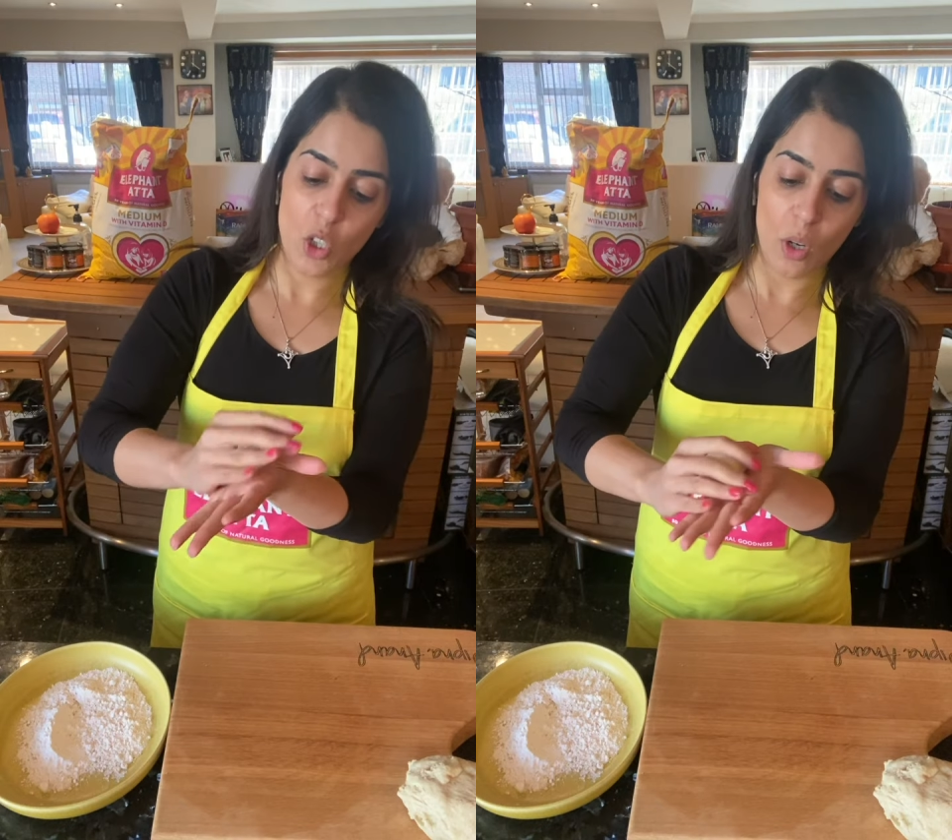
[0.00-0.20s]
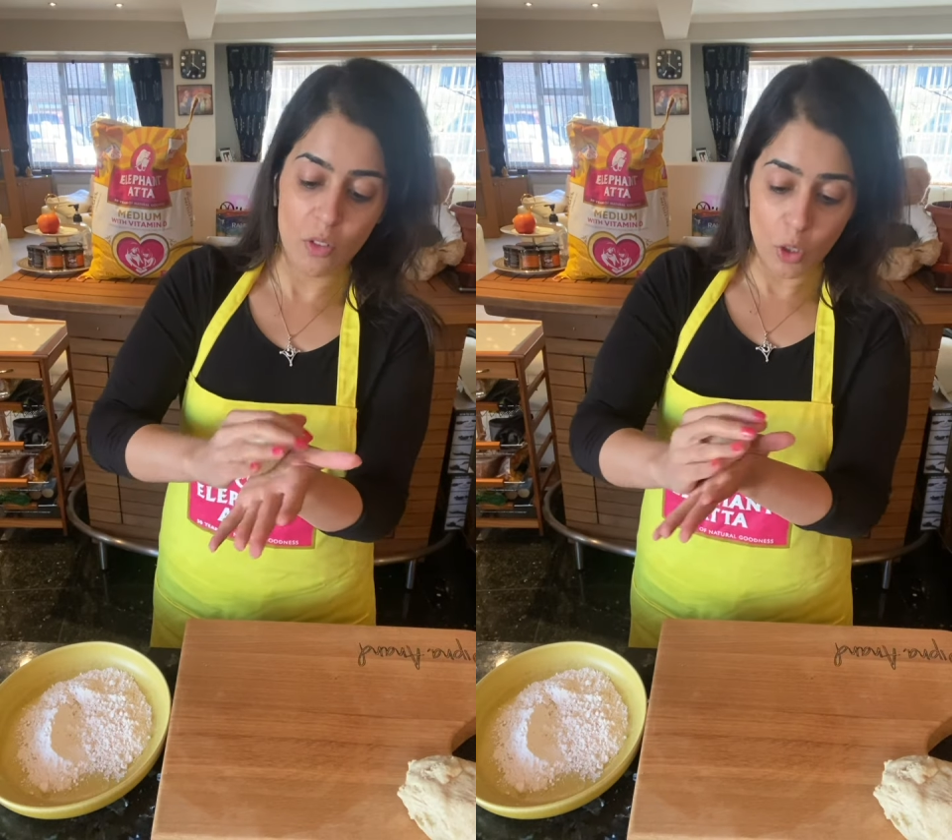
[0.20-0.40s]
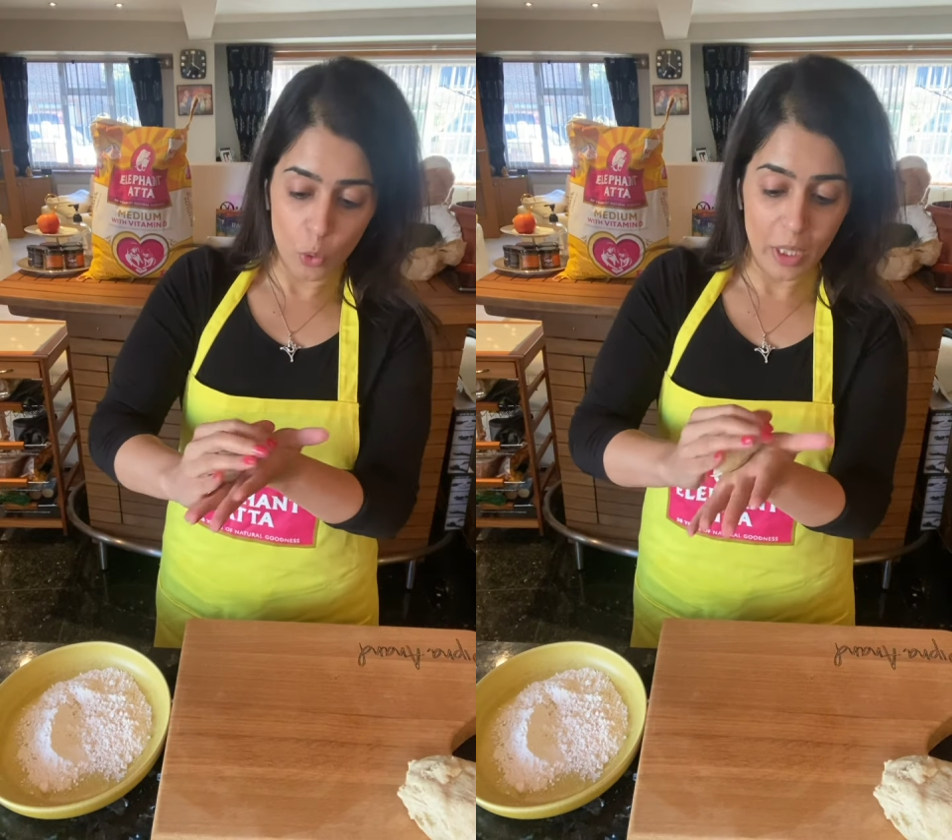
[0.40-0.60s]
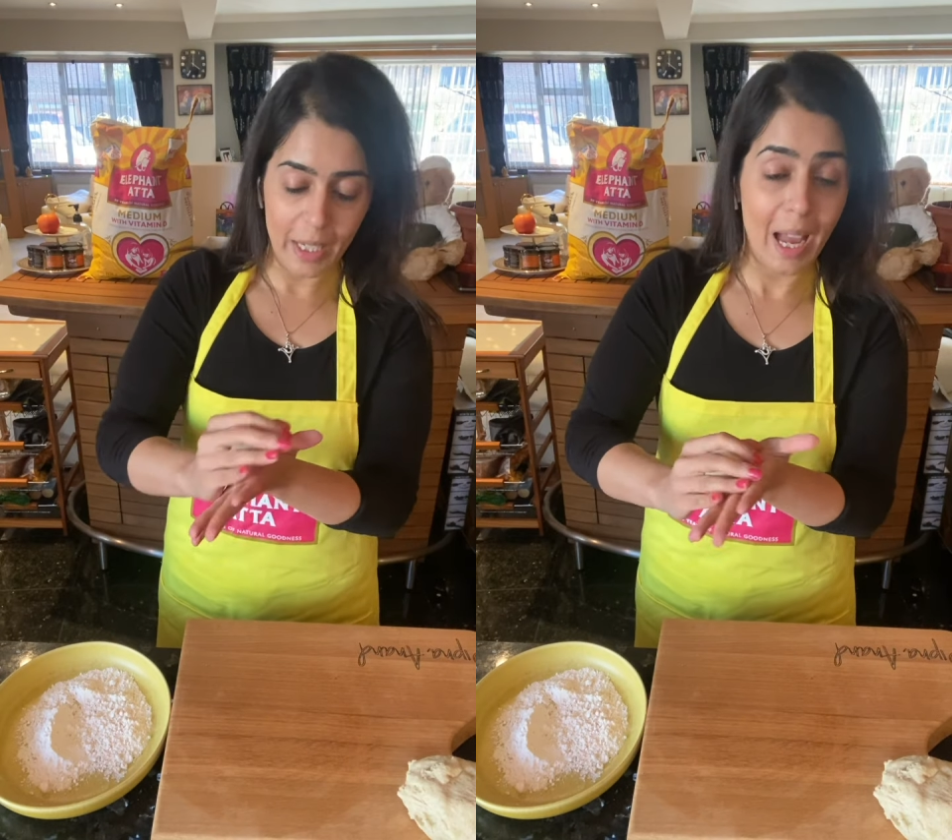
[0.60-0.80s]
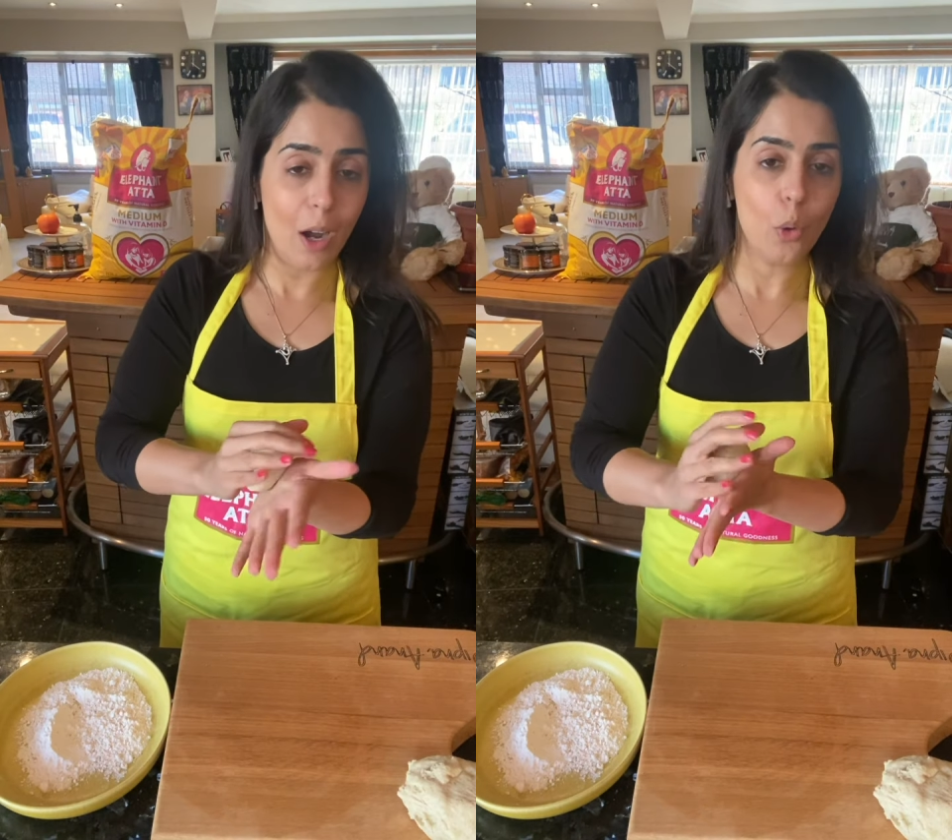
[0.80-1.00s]
rolling
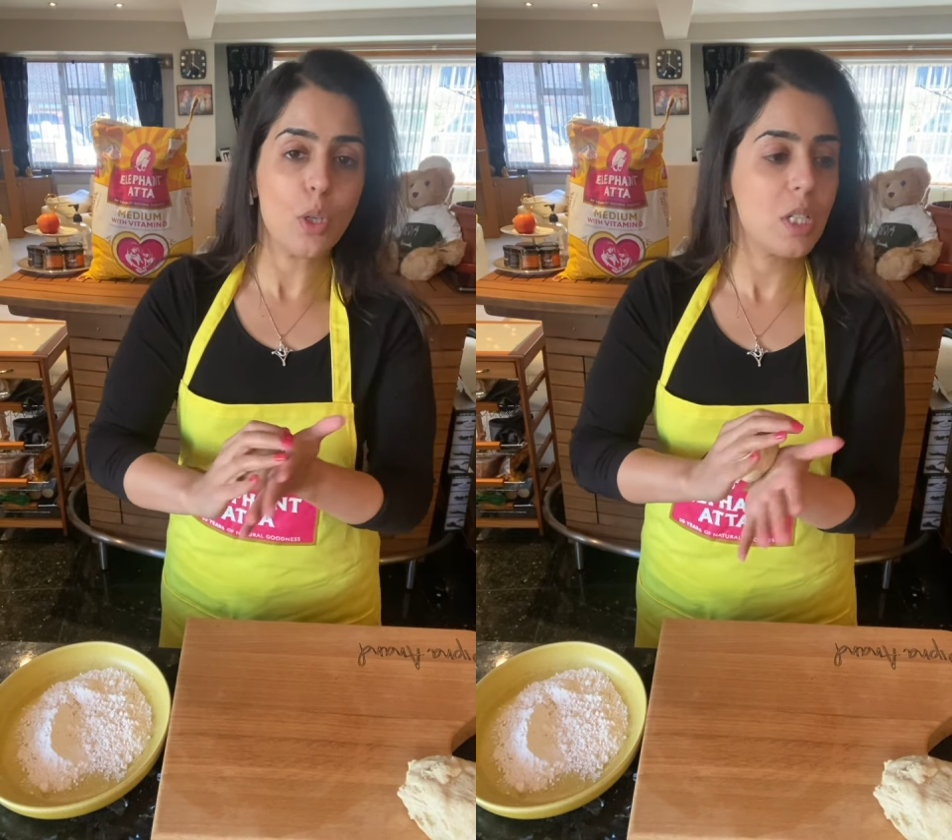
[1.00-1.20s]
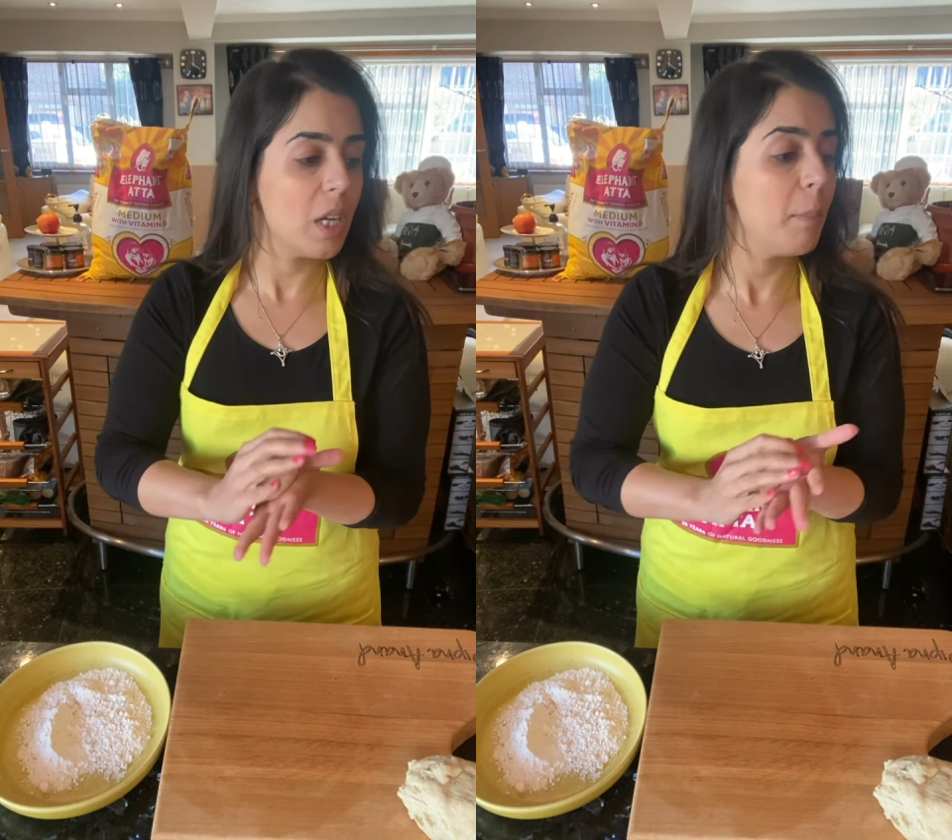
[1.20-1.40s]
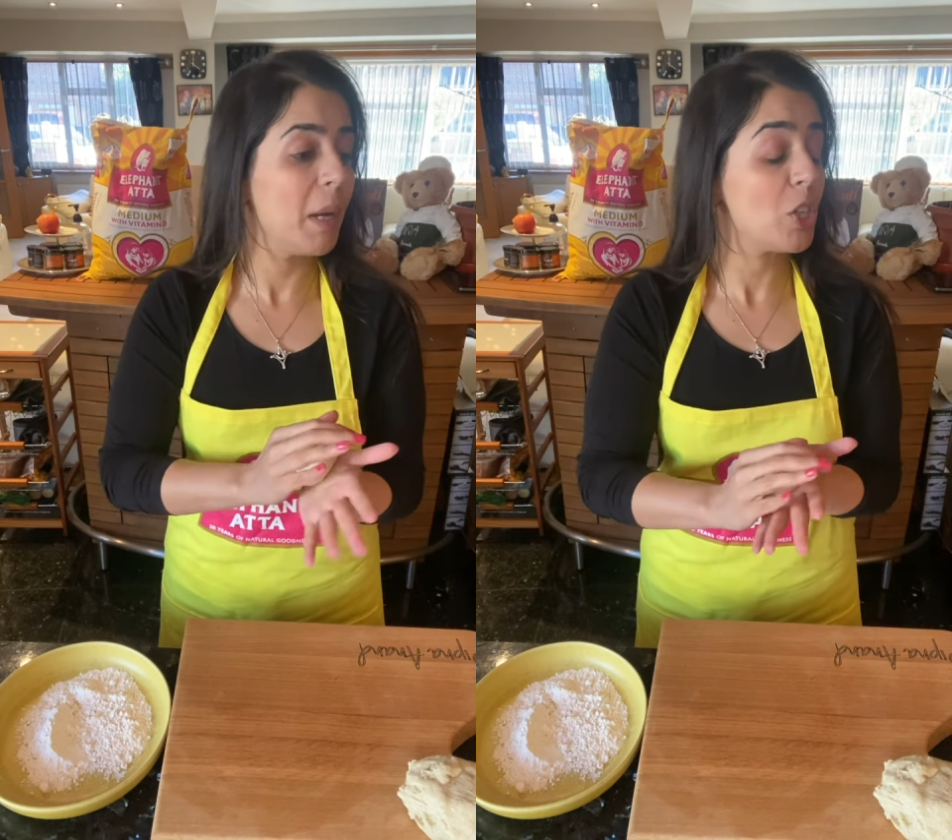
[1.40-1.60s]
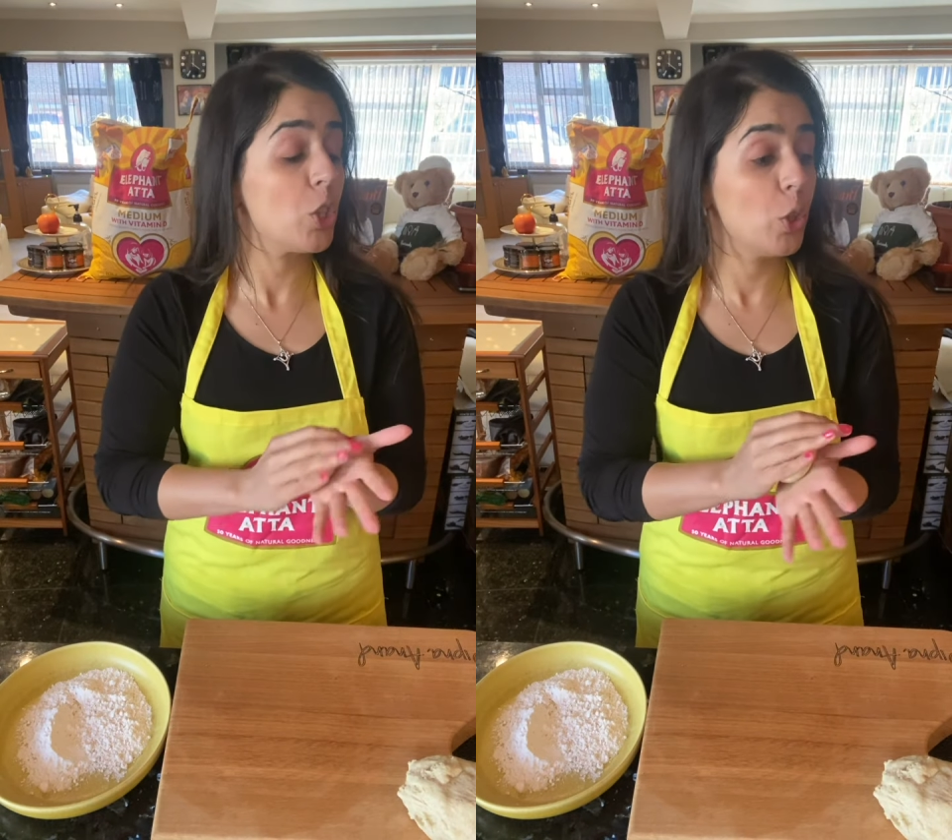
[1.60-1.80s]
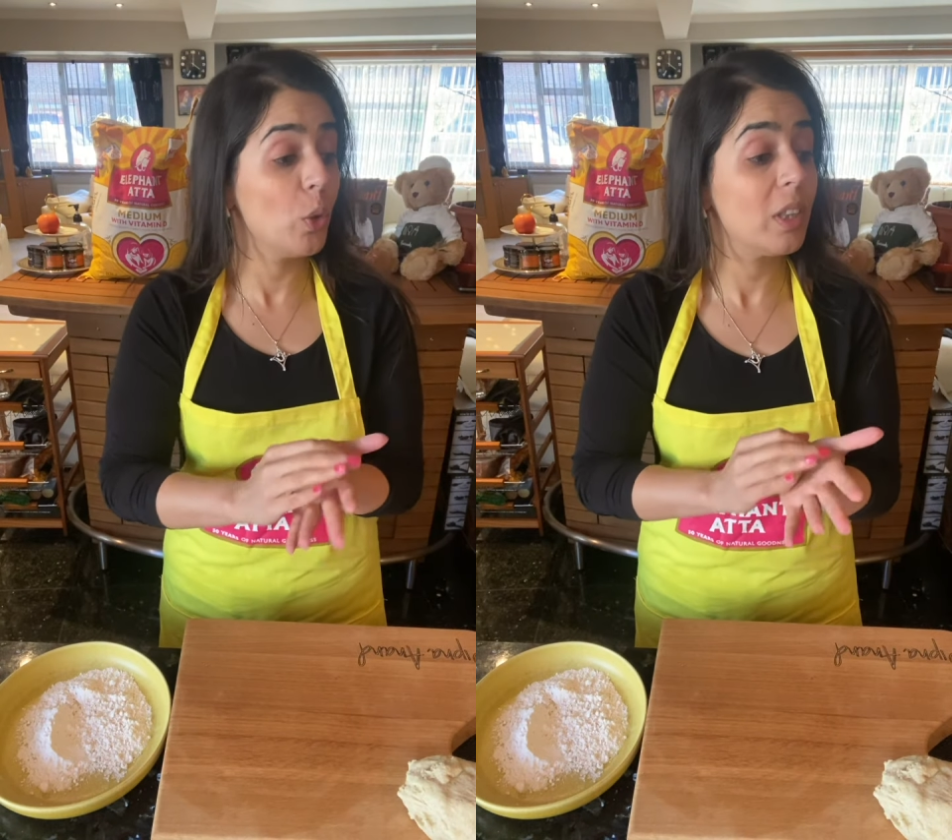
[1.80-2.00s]
out, make sure your
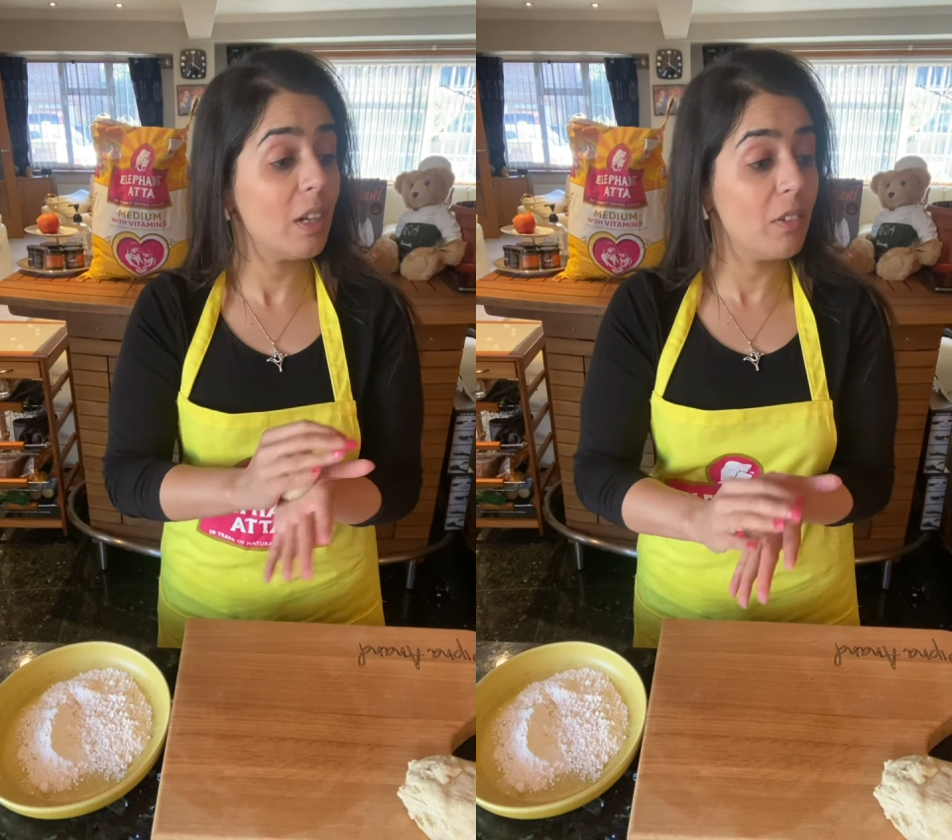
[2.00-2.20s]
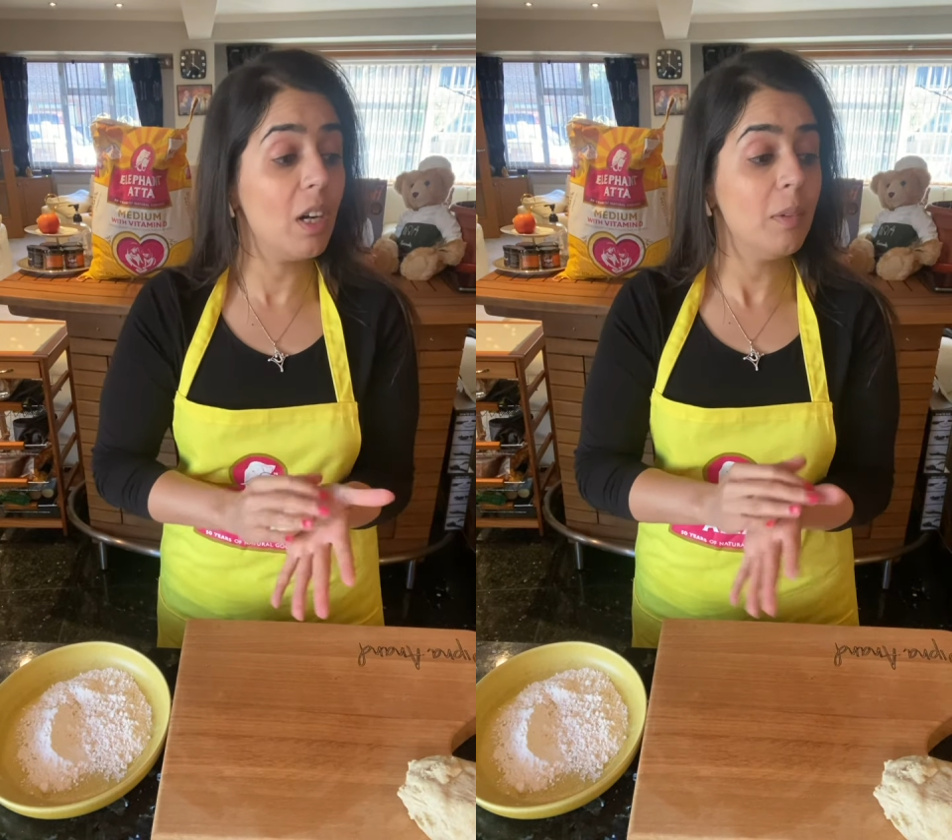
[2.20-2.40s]
tawa